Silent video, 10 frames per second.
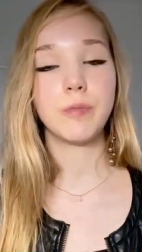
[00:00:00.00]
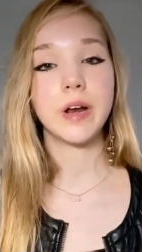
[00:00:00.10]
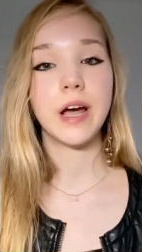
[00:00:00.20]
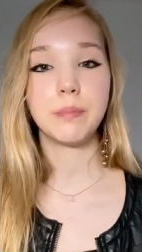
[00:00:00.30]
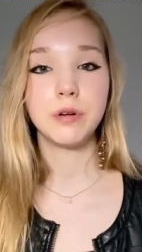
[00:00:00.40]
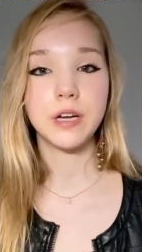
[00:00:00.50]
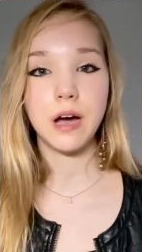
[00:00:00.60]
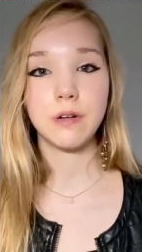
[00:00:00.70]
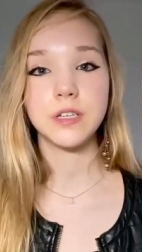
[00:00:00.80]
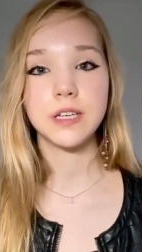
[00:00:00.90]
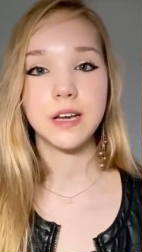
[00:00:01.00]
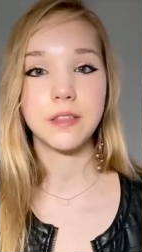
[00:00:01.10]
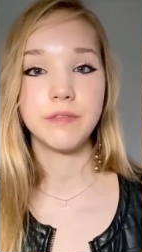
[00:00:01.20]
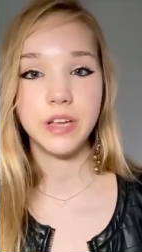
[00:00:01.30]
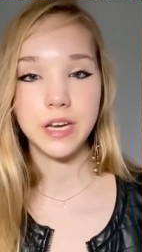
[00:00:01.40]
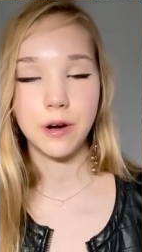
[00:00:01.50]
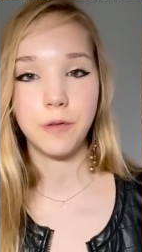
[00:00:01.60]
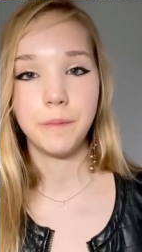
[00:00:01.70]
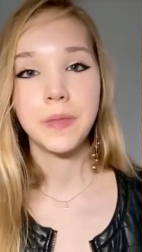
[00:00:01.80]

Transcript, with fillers: when I put out another video.